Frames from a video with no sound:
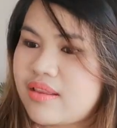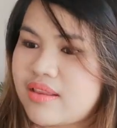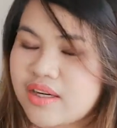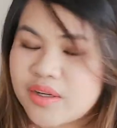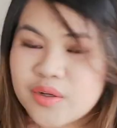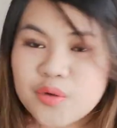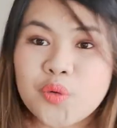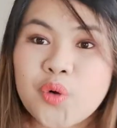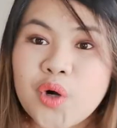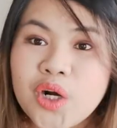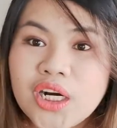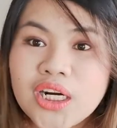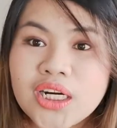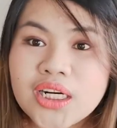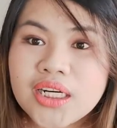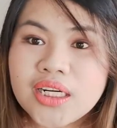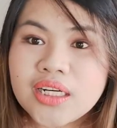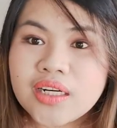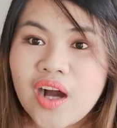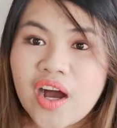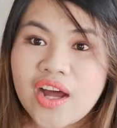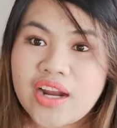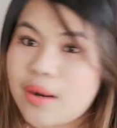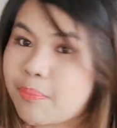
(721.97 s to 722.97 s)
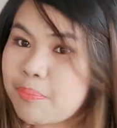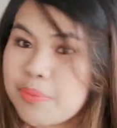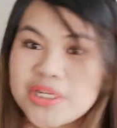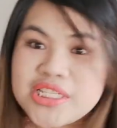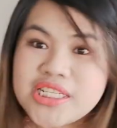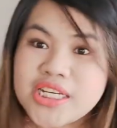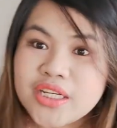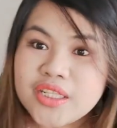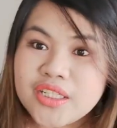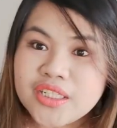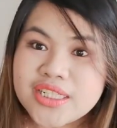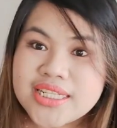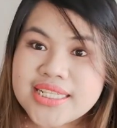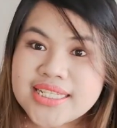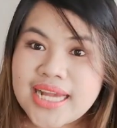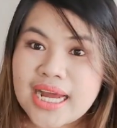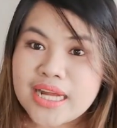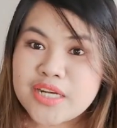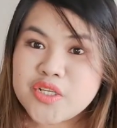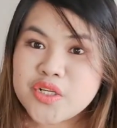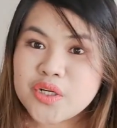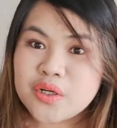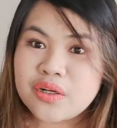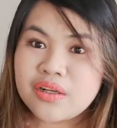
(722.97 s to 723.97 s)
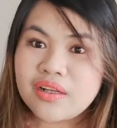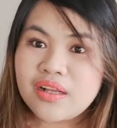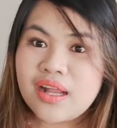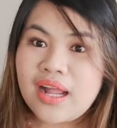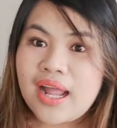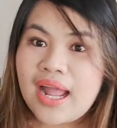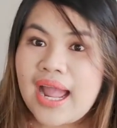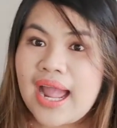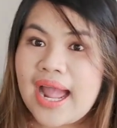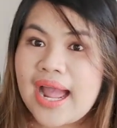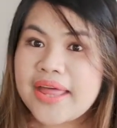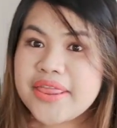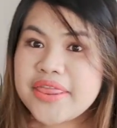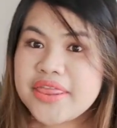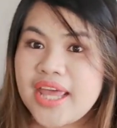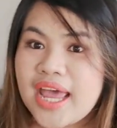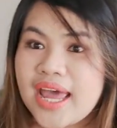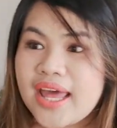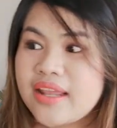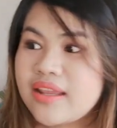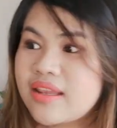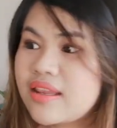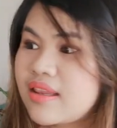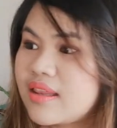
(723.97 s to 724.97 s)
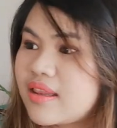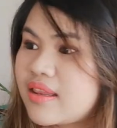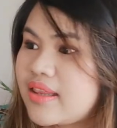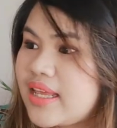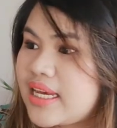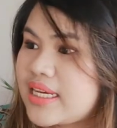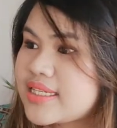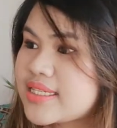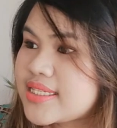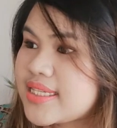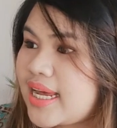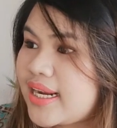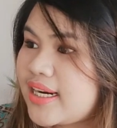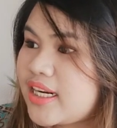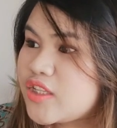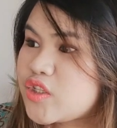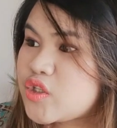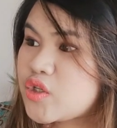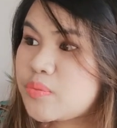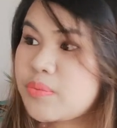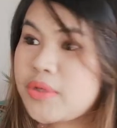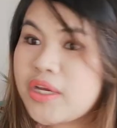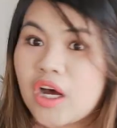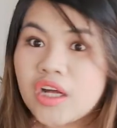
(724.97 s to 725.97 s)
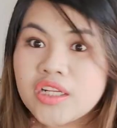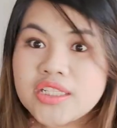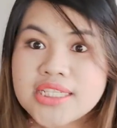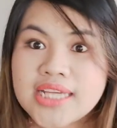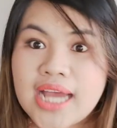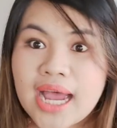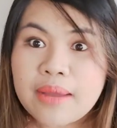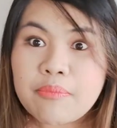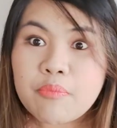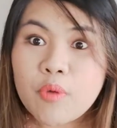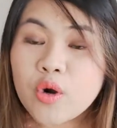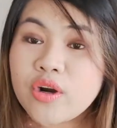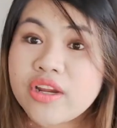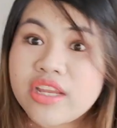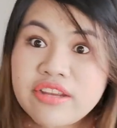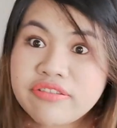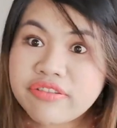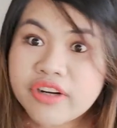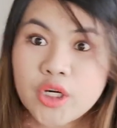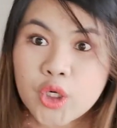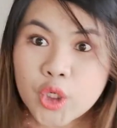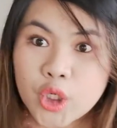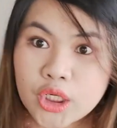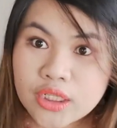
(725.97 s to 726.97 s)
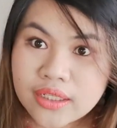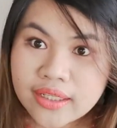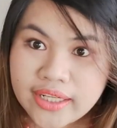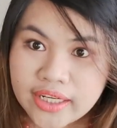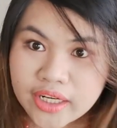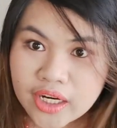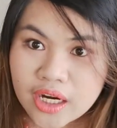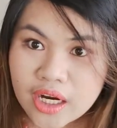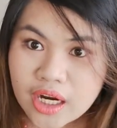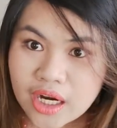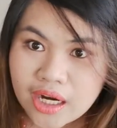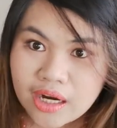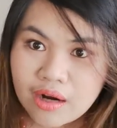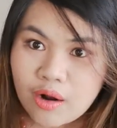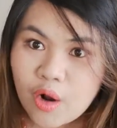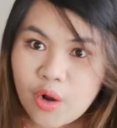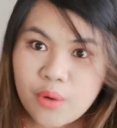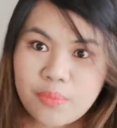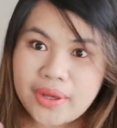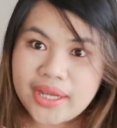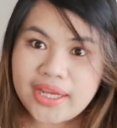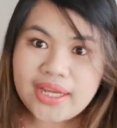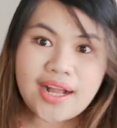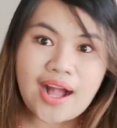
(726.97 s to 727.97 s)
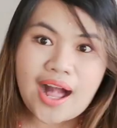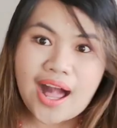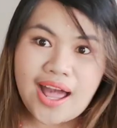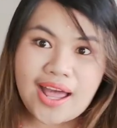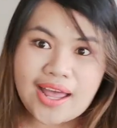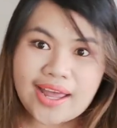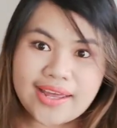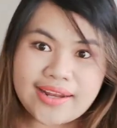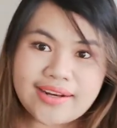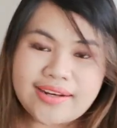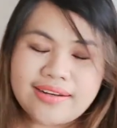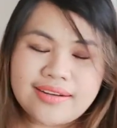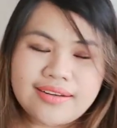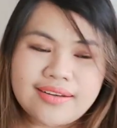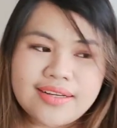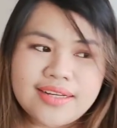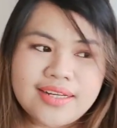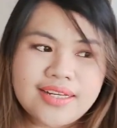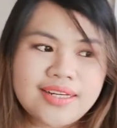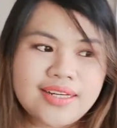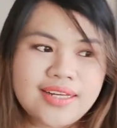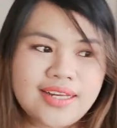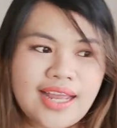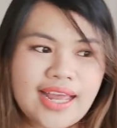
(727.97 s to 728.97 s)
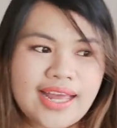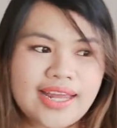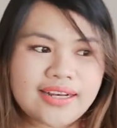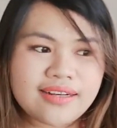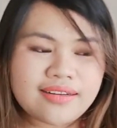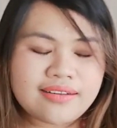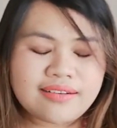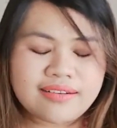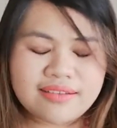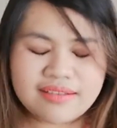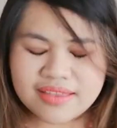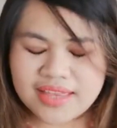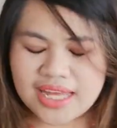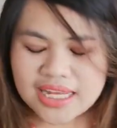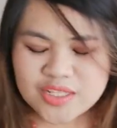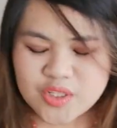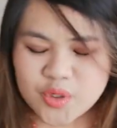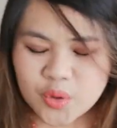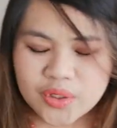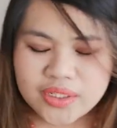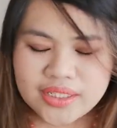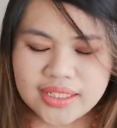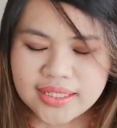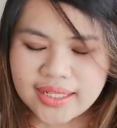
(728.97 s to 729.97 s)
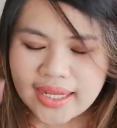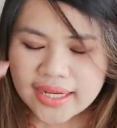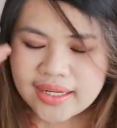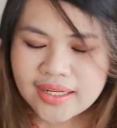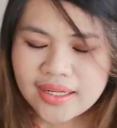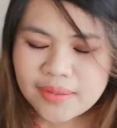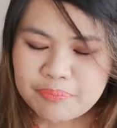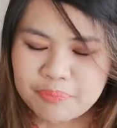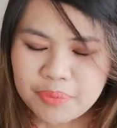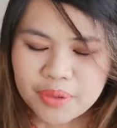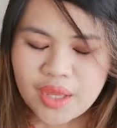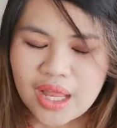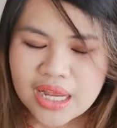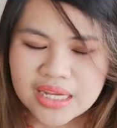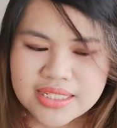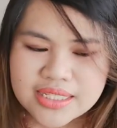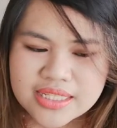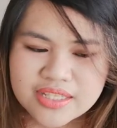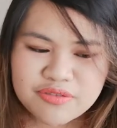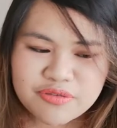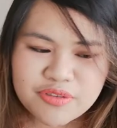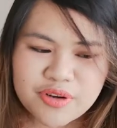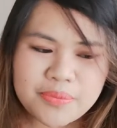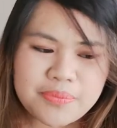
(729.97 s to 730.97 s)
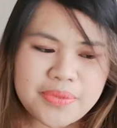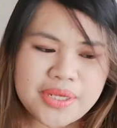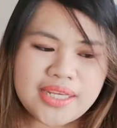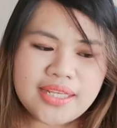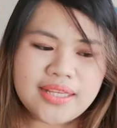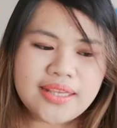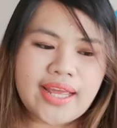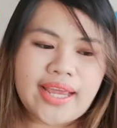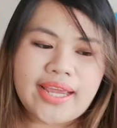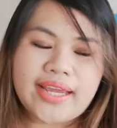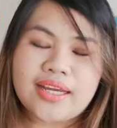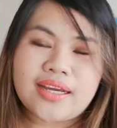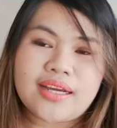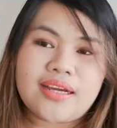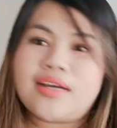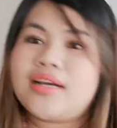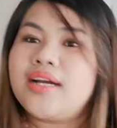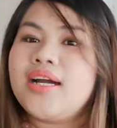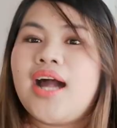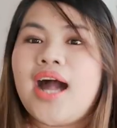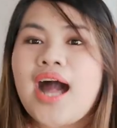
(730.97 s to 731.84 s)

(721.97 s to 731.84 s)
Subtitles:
work on a particular schedule and then they send it to me on time or even earlier. Oh my God. And that's already like a plus for me. Like